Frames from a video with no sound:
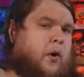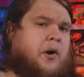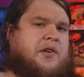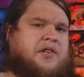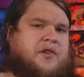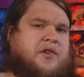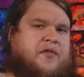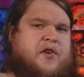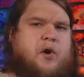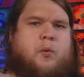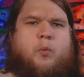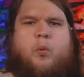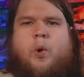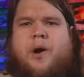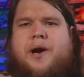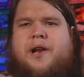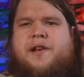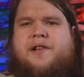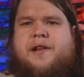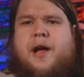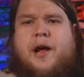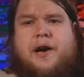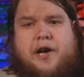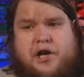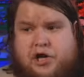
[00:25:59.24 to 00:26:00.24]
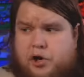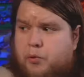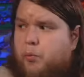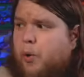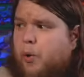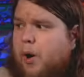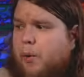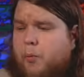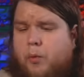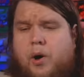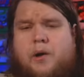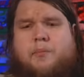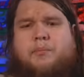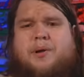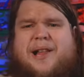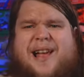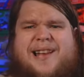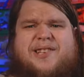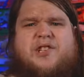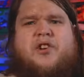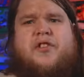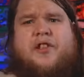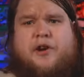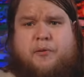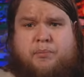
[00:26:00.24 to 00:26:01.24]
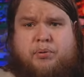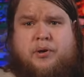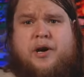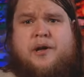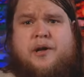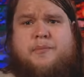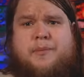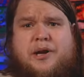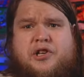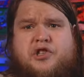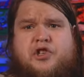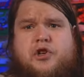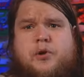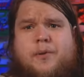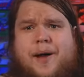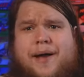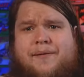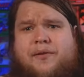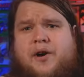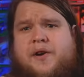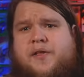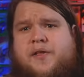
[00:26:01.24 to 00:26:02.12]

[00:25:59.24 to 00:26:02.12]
And and of course, if you're one and done, you want one blaster that'll pretty much do